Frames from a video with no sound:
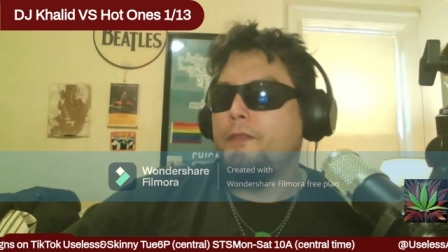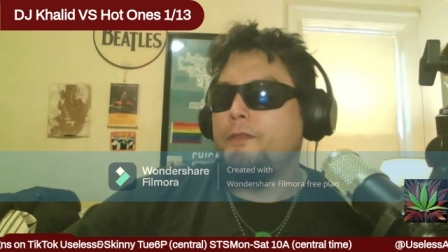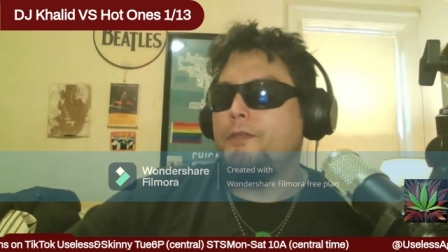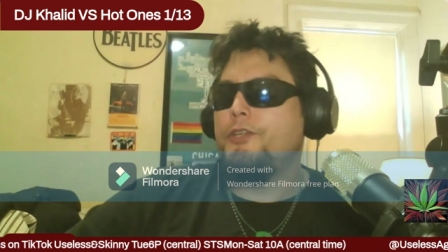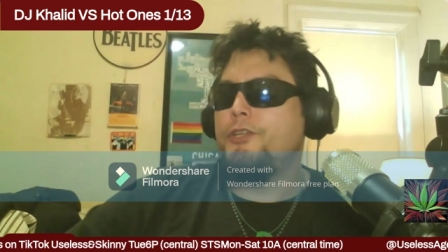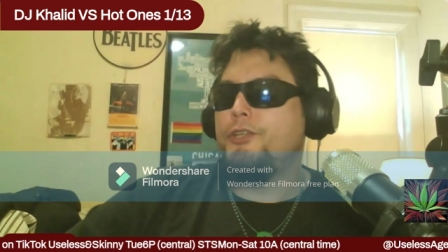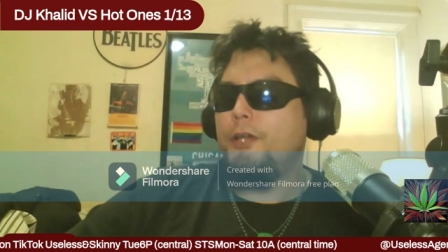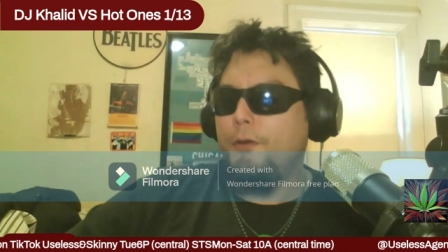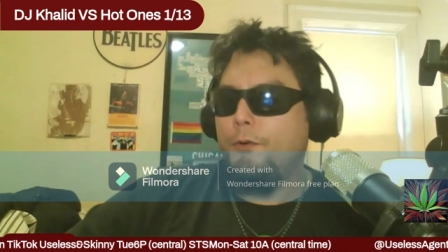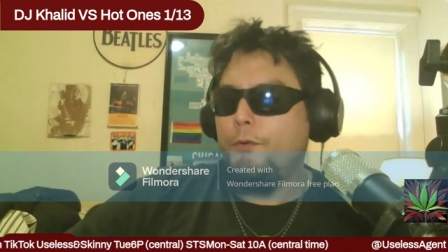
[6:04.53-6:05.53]
the
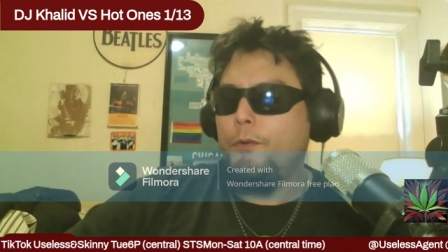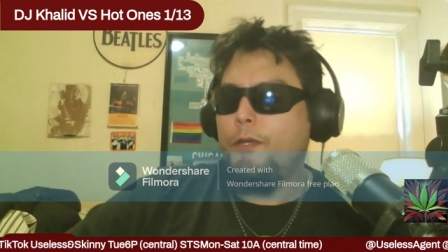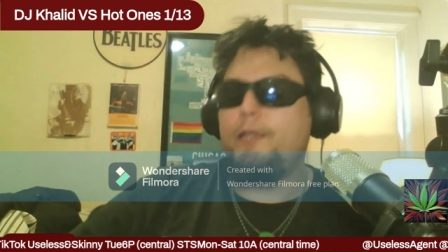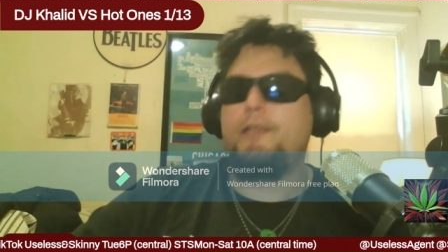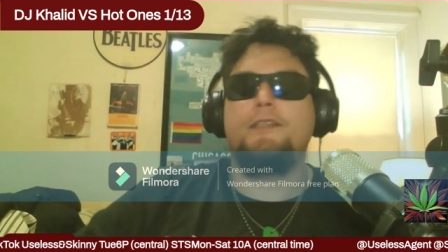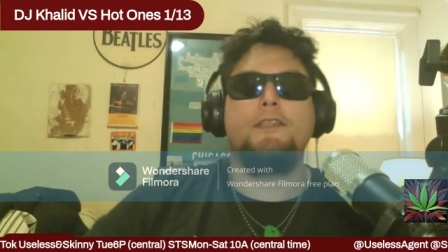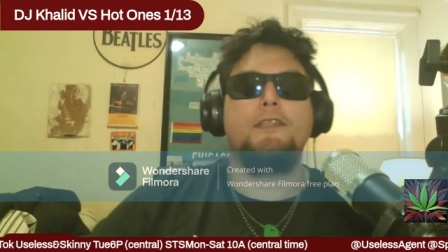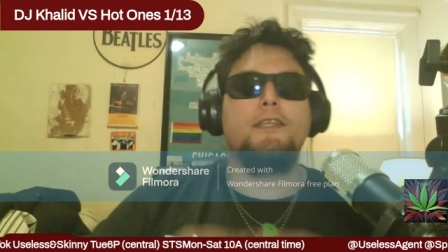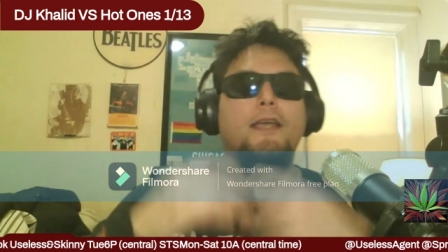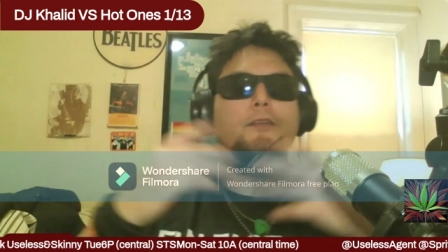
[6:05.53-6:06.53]
show is
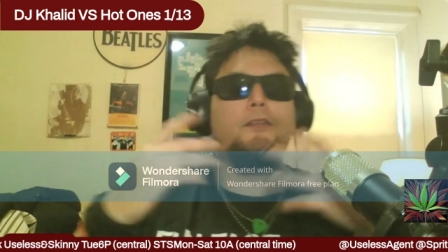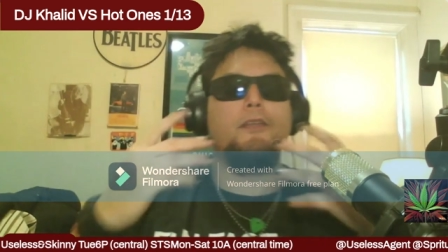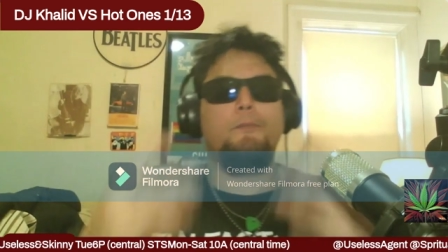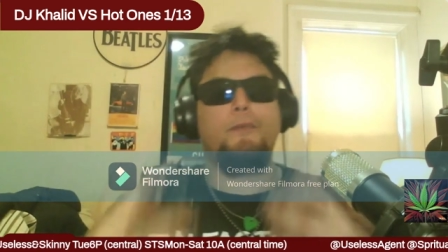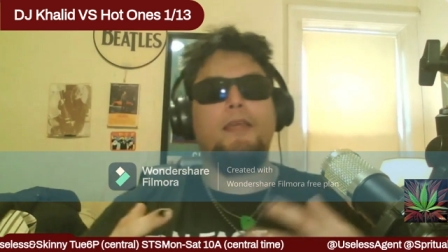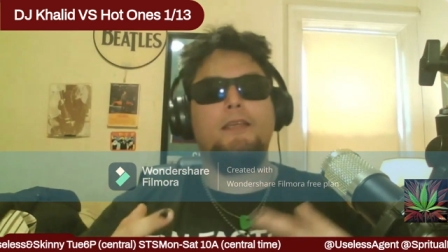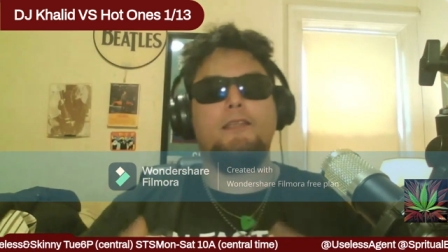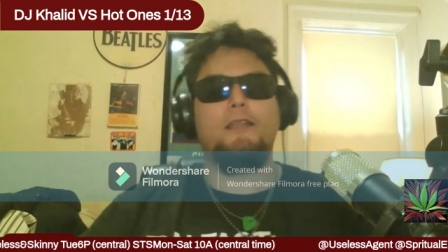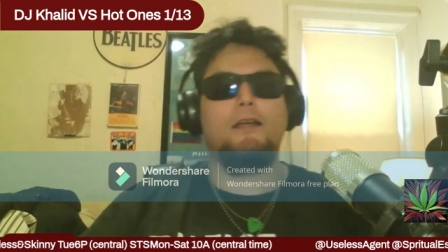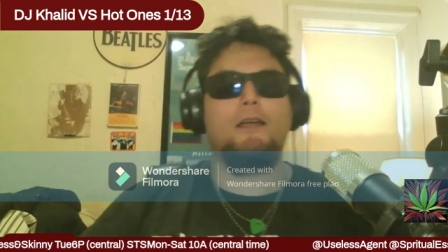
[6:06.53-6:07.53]
entirely
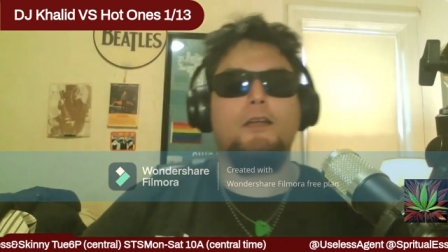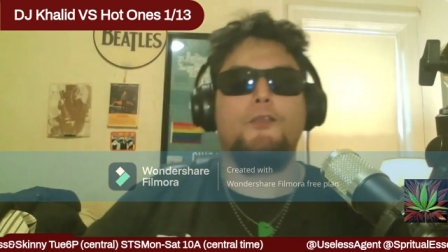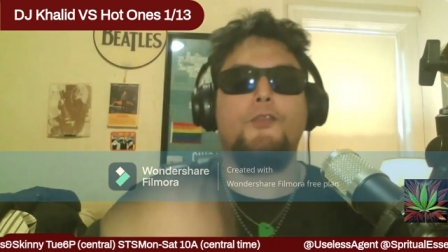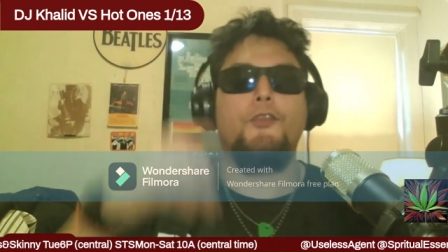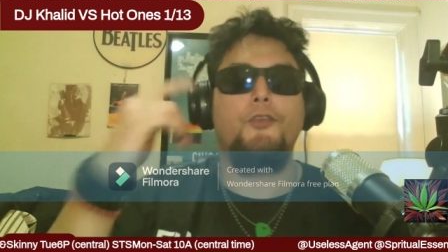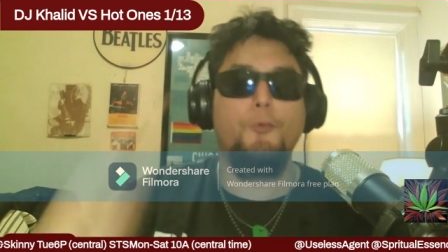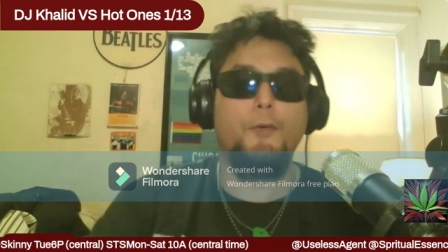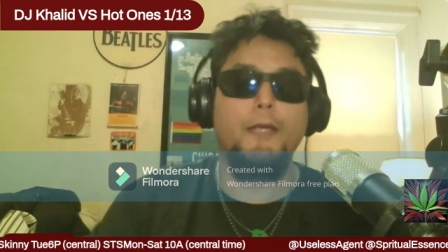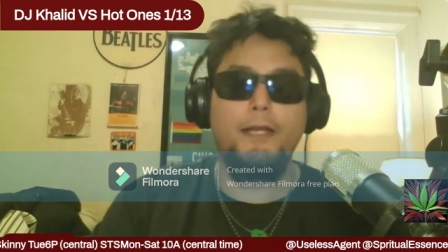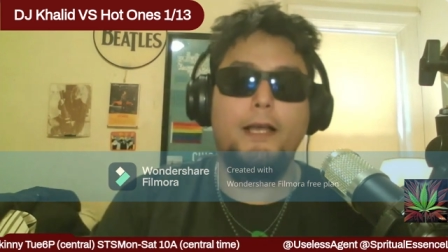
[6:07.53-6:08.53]
based on you
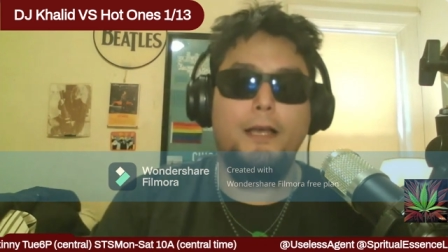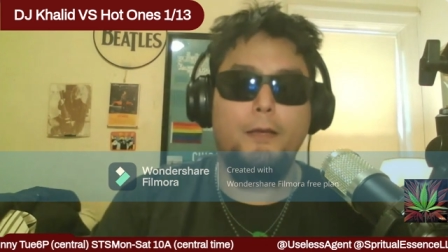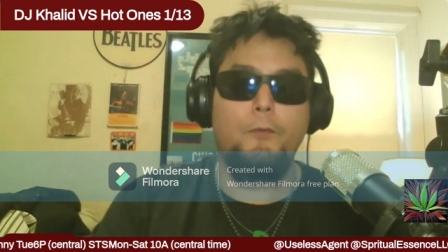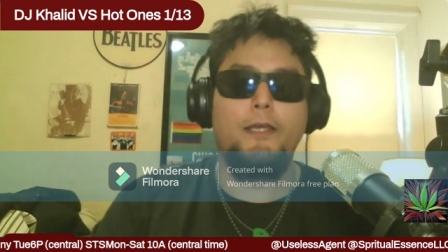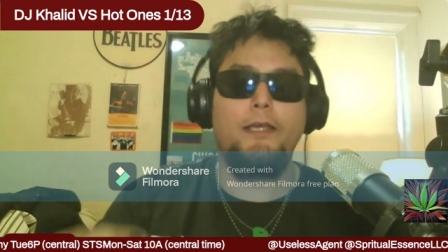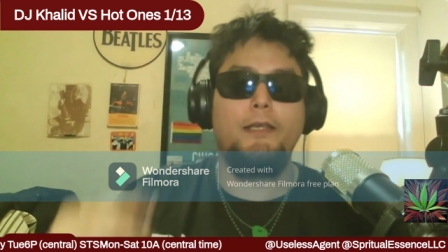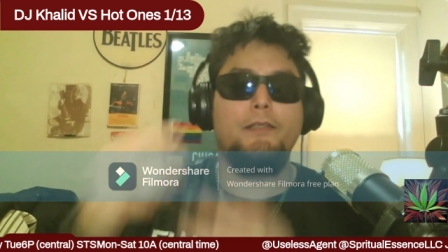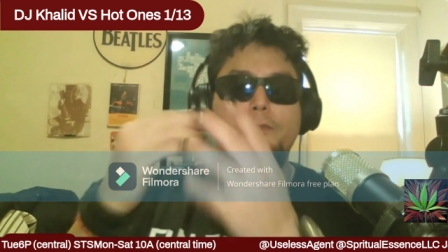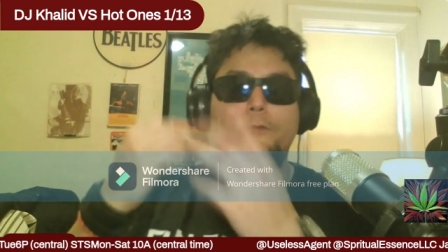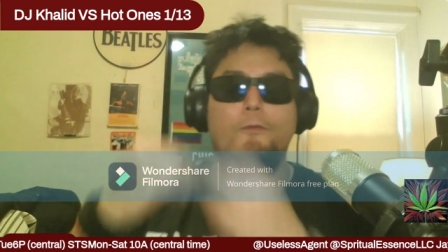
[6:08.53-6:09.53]
eat hot
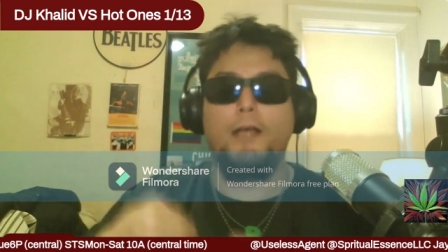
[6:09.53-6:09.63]
wings,